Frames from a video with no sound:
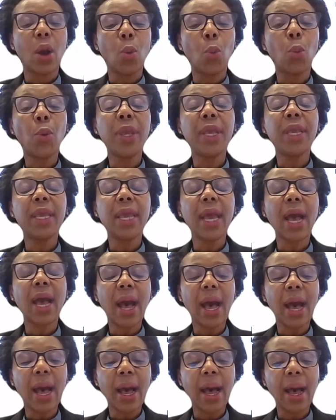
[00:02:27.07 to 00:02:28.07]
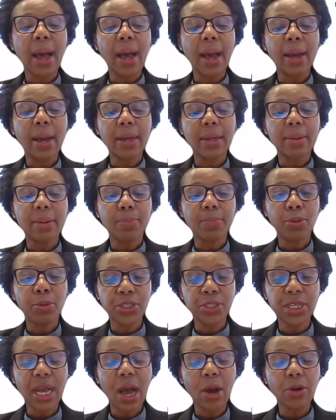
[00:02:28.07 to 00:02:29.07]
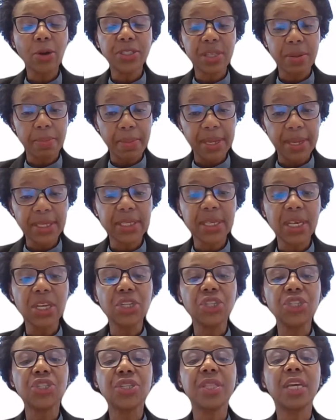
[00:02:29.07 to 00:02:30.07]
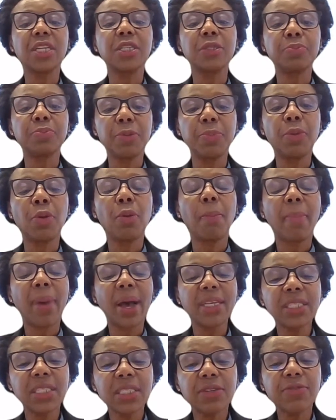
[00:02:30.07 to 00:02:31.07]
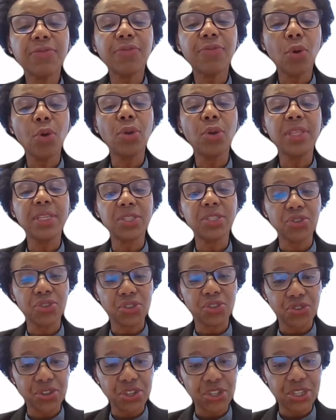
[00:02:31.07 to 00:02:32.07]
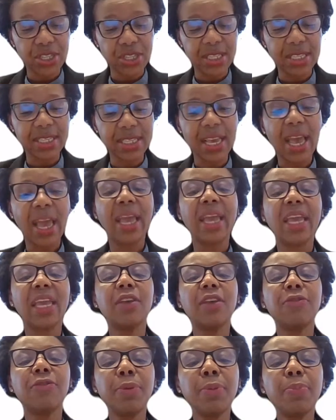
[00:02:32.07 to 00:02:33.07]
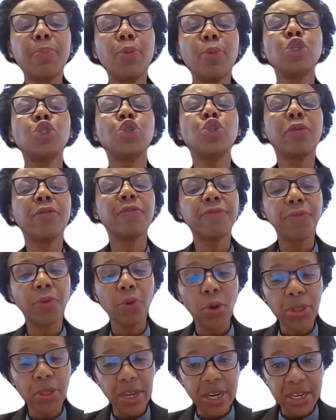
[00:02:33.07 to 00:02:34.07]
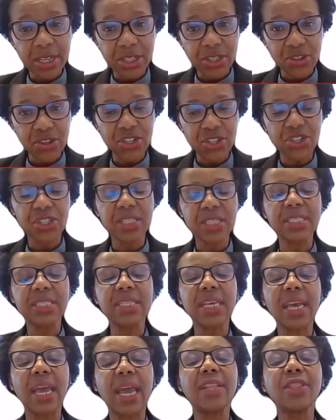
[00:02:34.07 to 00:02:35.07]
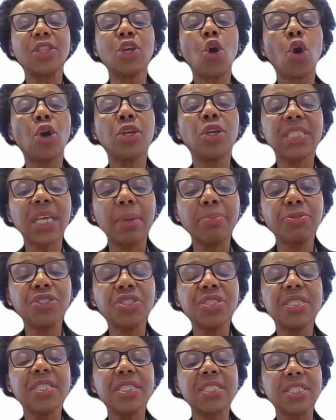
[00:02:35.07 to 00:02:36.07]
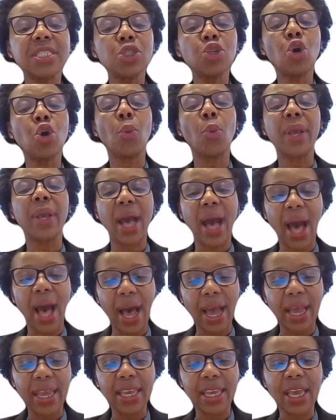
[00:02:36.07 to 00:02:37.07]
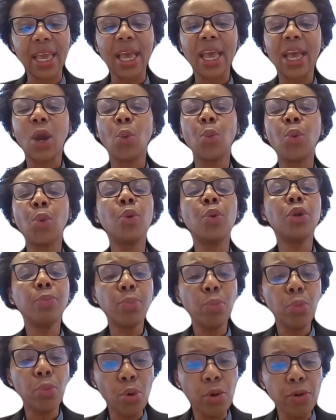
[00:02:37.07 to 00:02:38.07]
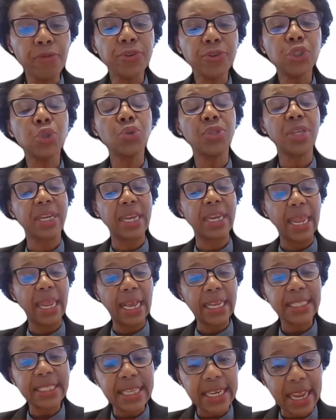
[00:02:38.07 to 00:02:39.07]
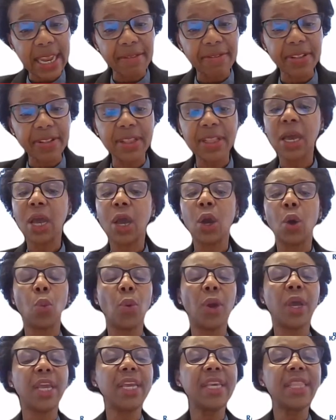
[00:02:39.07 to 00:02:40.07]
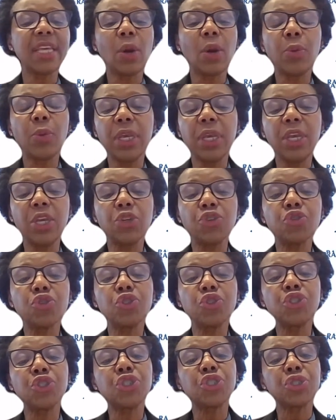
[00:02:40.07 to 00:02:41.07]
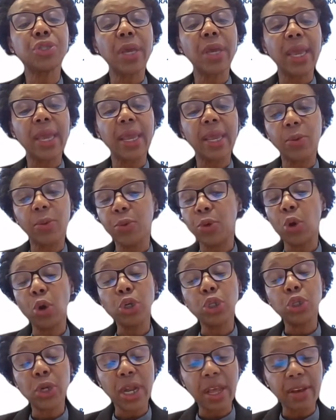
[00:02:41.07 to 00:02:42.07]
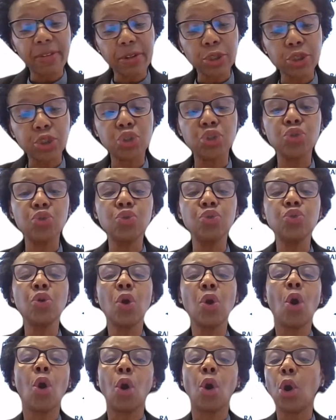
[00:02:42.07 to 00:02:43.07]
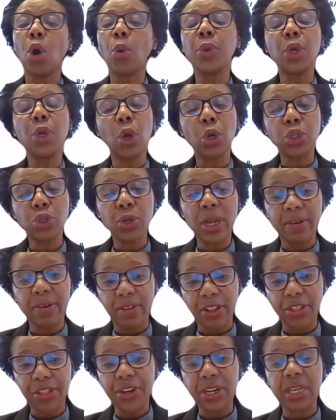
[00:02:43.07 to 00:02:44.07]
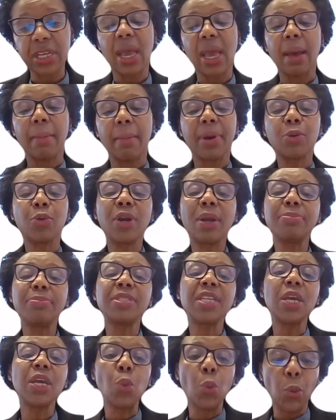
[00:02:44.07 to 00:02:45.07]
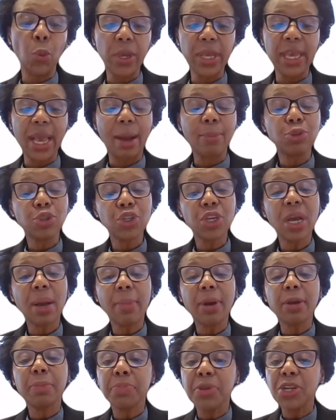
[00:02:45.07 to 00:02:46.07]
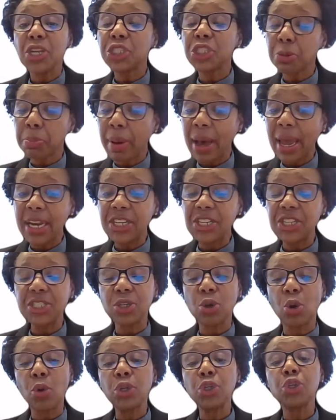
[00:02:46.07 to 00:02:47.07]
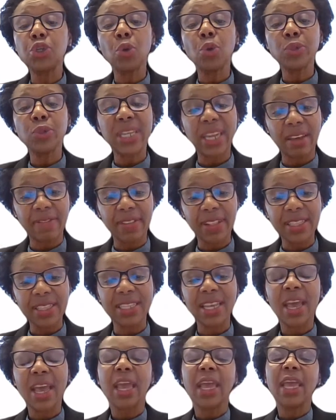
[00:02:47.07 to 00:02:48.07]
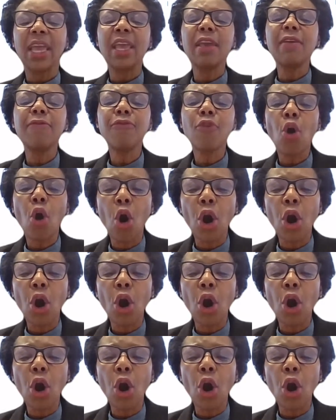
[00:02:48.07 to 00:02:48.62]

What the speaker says: we are putting out the message that people must follow these restrictions. If people don't follow the restrictions and the consumption is still going high, we will move to the next level, where either we introduce, we go to level 2 or we go to level 3. But when I'm saying we, I'm talking about municipalities going to those levels. If